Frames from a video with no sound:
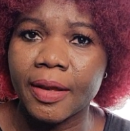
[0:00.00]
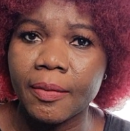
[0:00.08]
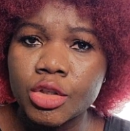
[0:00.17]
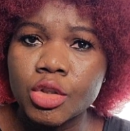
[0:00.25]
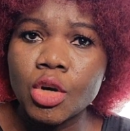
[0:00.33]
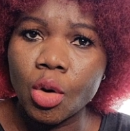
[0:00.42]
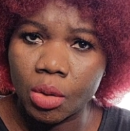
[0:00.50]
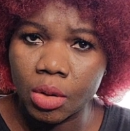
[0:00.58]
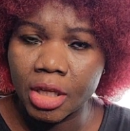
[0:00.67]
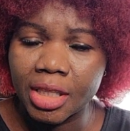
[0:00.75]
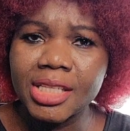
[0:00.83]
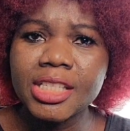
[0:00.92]
So,
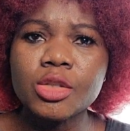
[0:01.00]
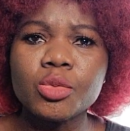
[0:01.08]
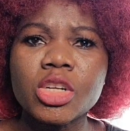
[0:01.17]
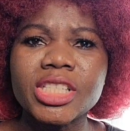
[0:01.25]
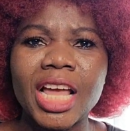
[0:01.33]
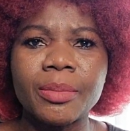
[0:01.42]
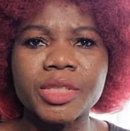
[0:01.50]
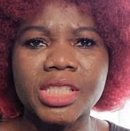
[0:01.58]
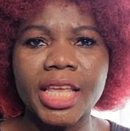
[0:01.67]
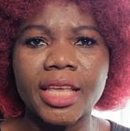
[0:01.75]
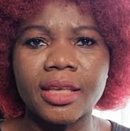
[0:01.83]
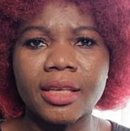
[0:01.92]
this is what I am
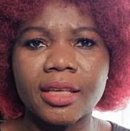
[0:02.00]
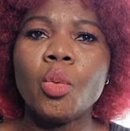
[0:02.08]
saying.